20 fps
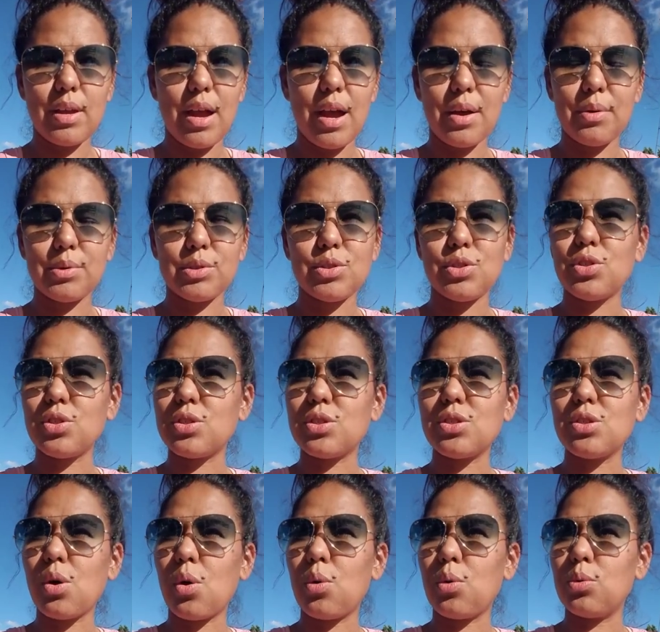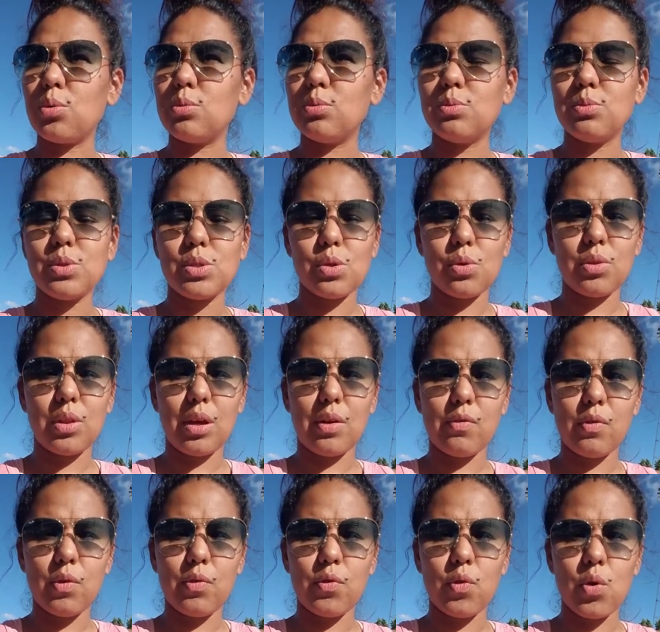I was just so
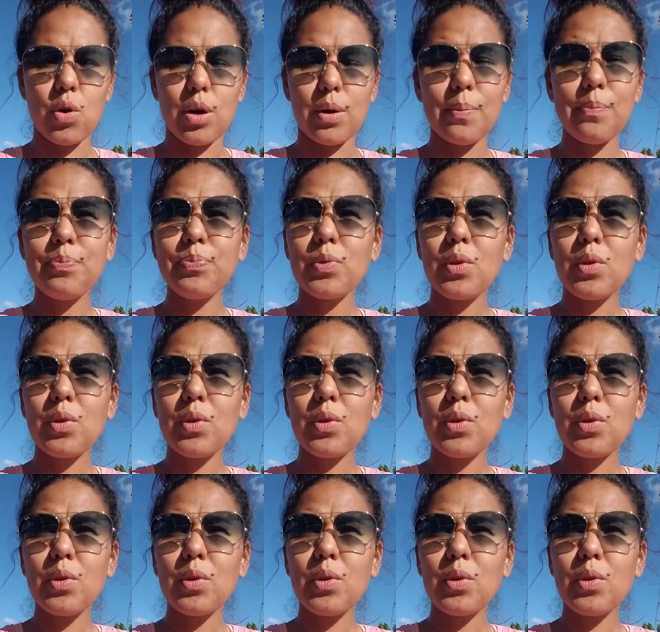thankful for.